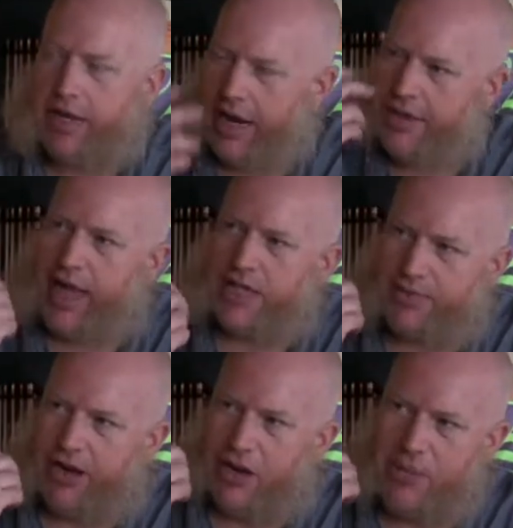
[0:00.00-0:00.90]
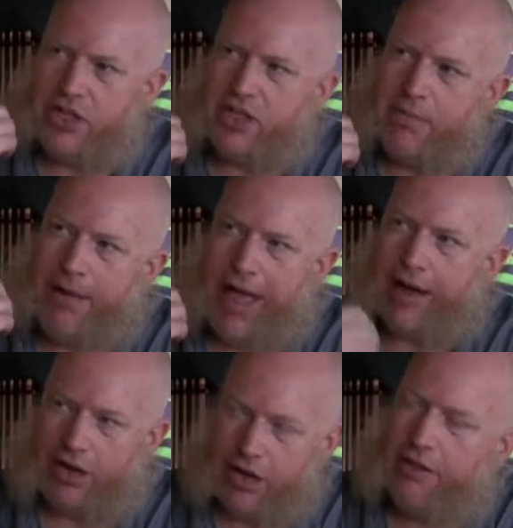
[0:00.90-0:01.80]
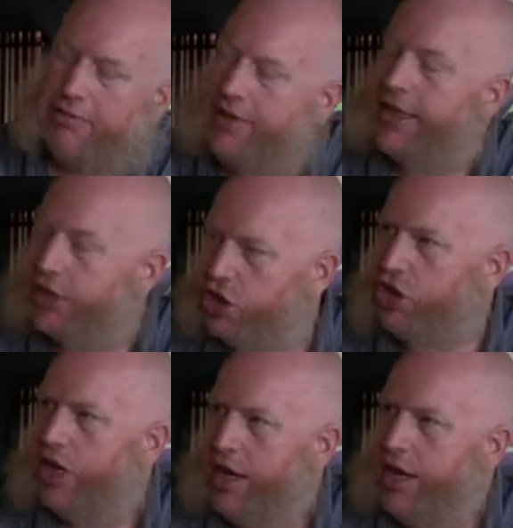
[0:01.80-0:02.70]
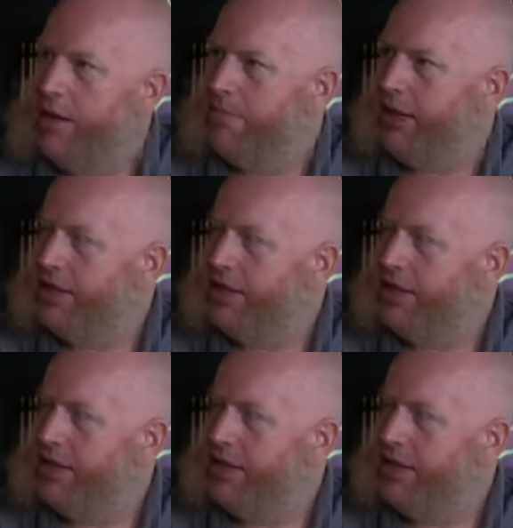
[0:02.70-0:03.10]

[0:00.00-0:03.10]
and that's very much in the back and on the finish, but